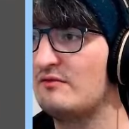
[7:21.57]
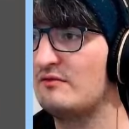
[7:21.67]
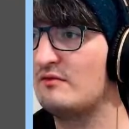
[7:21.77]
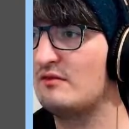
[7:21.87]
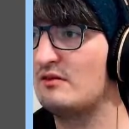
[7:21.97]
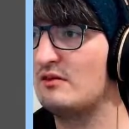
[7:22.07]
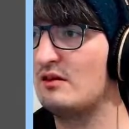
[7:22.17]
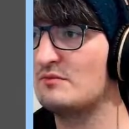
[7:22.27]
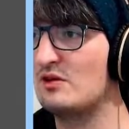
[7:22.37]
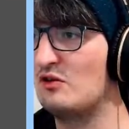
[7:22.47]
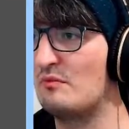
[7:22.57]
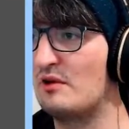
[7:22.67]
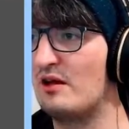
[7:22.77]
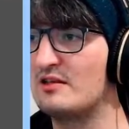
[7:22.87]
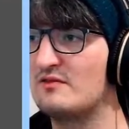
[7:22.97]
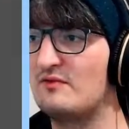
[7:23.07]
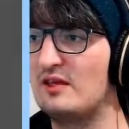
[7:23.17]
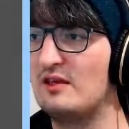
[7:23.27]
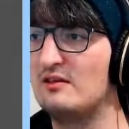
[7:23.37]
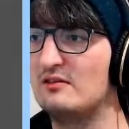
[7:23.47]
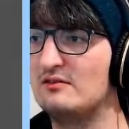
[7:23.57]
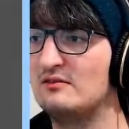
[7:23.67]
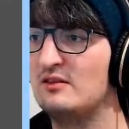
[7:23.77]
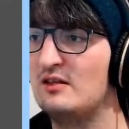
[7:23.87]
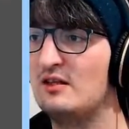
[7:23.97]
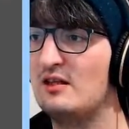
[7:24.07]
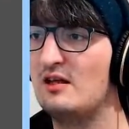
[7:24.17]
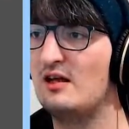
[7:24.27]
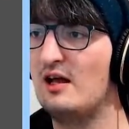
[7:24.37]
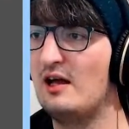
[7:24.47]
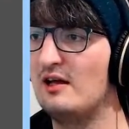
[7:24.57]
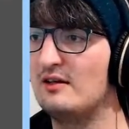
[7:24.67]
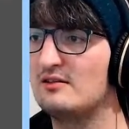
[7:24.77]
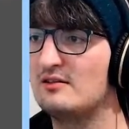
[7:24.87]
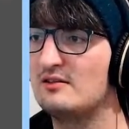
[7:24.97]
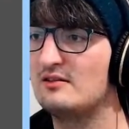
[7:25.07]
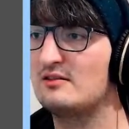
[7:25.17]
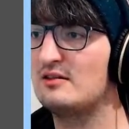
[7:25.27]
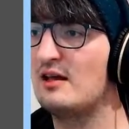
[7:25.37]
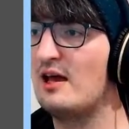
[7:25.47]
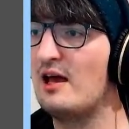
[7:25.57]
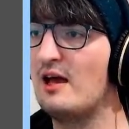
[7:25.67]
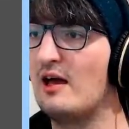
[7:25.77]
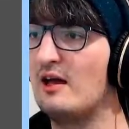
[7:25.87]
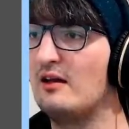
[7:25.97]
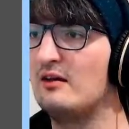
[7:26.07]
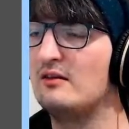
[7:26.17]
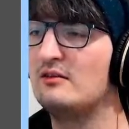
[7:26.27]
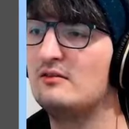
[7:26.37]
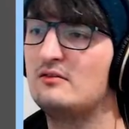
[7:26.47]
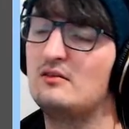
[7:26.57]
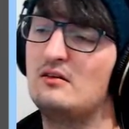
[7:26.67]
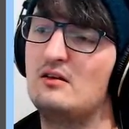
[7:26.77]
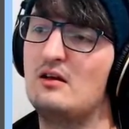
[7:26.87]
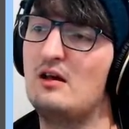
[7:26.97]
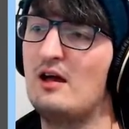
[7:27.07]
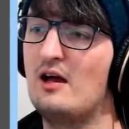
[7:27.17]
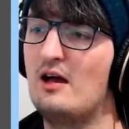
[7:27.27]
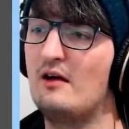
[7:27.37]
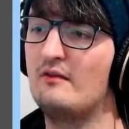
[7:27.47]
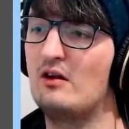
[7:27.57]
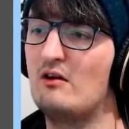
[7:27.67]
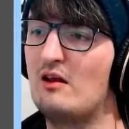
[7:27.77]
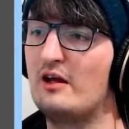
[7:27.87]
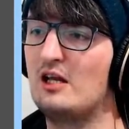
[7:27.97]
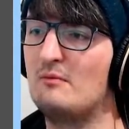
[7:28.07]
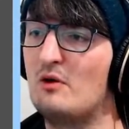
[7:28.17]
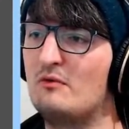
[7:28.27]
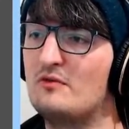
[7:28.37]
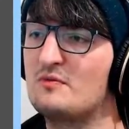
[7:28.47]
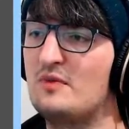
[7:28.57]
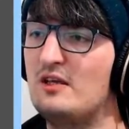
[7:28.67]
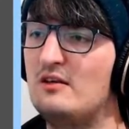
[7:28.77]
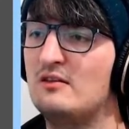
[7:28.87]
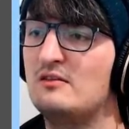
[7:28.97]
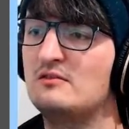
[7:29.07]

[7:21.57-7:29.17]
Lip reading: I'm going to do a plus for heal. And 10. I'm going to need a lightning bolt for speed.